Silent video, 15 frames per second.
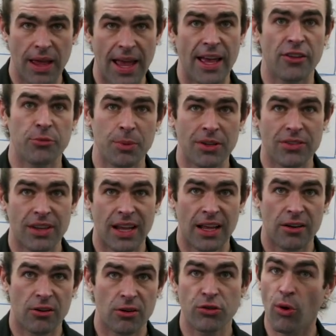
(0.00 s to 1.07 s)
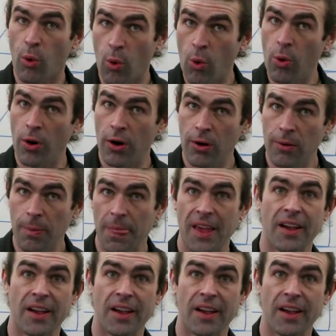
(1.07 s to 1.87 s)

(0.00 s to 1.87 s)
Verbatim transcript: ASME standards or